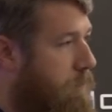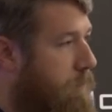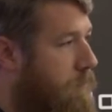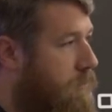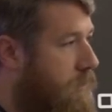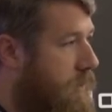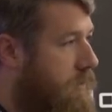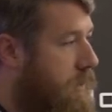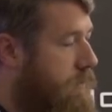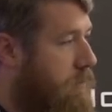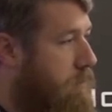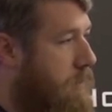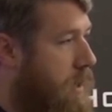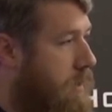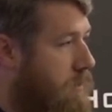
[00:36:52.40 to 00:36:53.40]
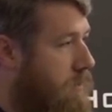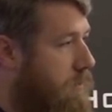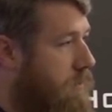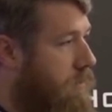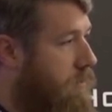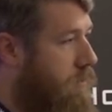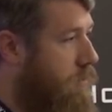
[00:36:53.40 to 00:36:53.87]
six different
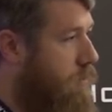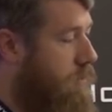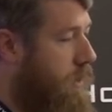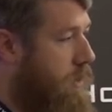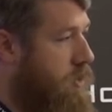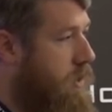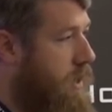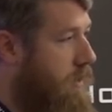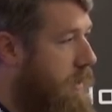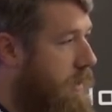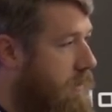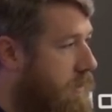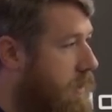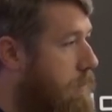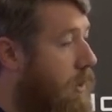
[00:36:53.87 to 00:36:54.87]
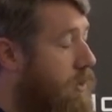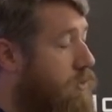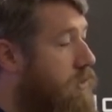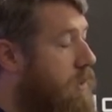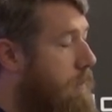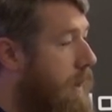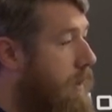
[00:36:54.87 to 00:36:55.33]
models, two dictionaries, and a
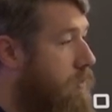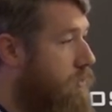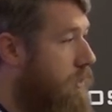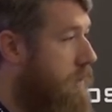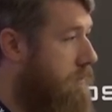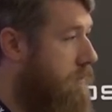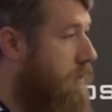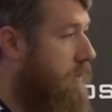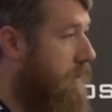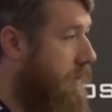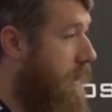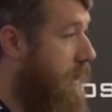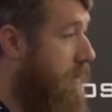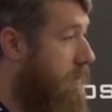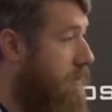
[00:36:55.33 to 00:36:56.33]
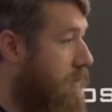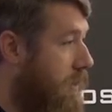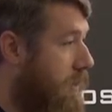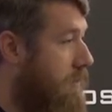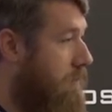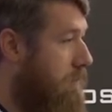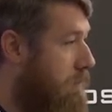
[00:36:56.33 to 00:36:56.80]
partridge and a pear tree for all it cares. You
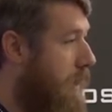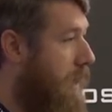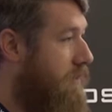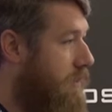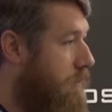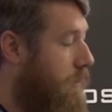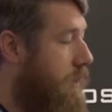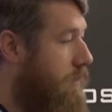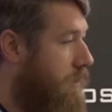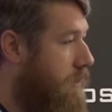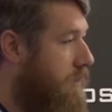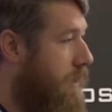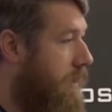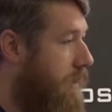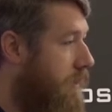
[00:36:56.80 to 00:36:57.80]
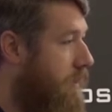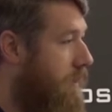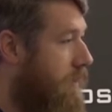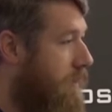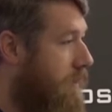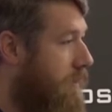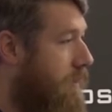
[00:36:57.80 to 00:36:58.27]
can pass in whatever you like.
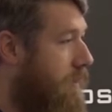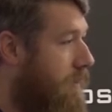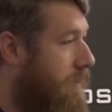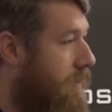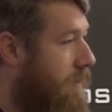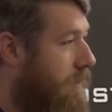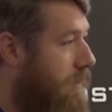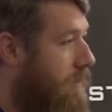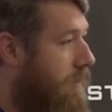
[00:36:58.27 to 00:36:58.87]
Okay,